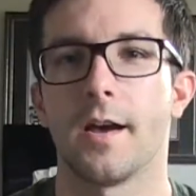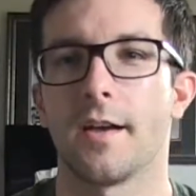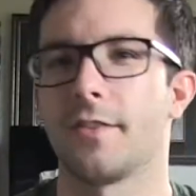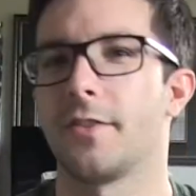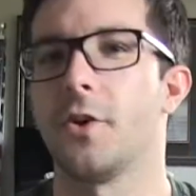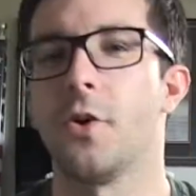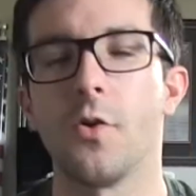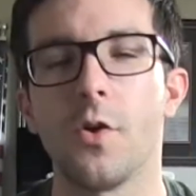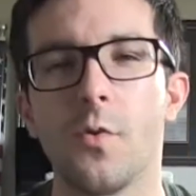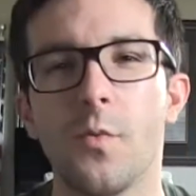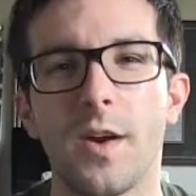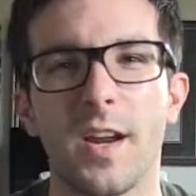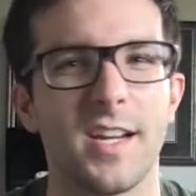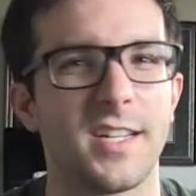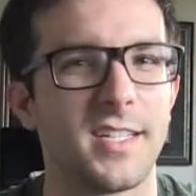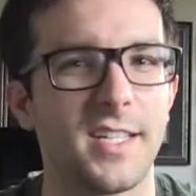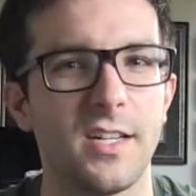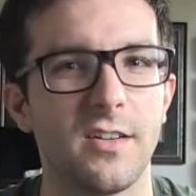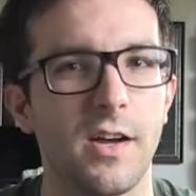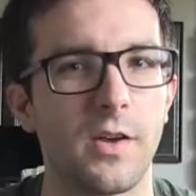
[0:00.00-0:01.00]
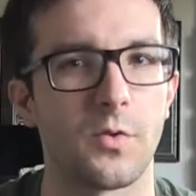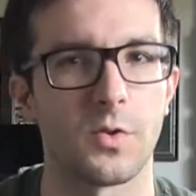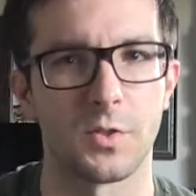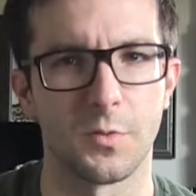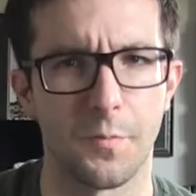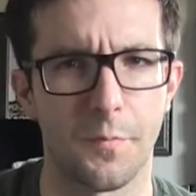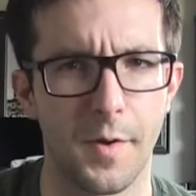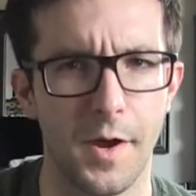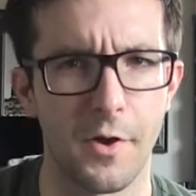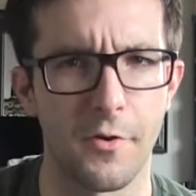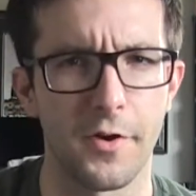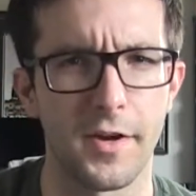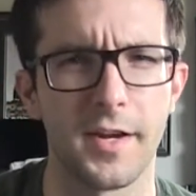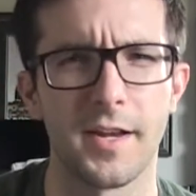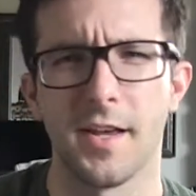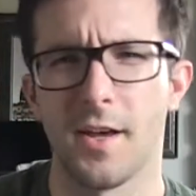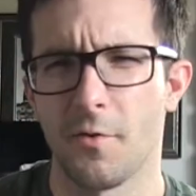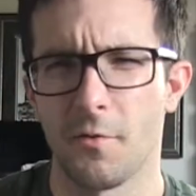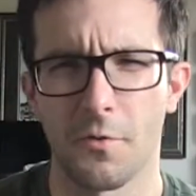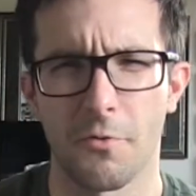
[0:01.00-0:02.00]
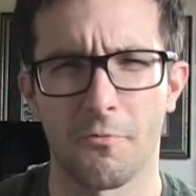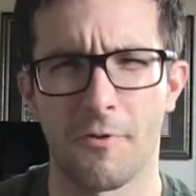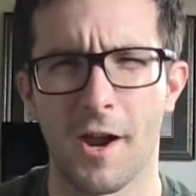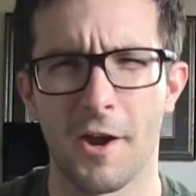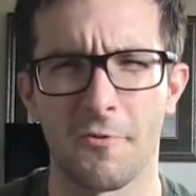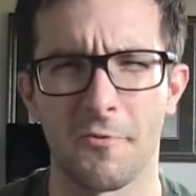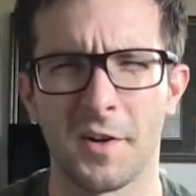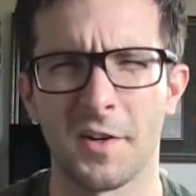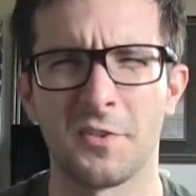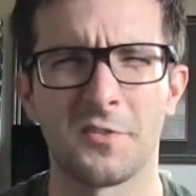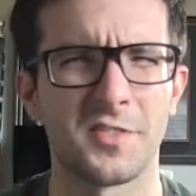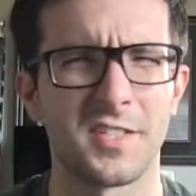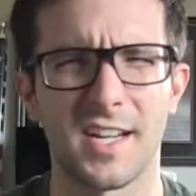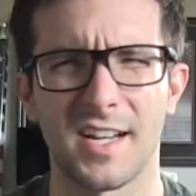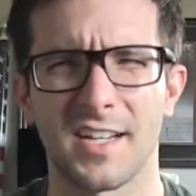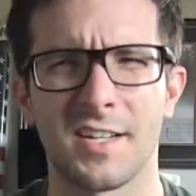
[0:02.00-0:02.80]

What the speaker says: The only one I didn't like was Buried with Ryan Reynolds.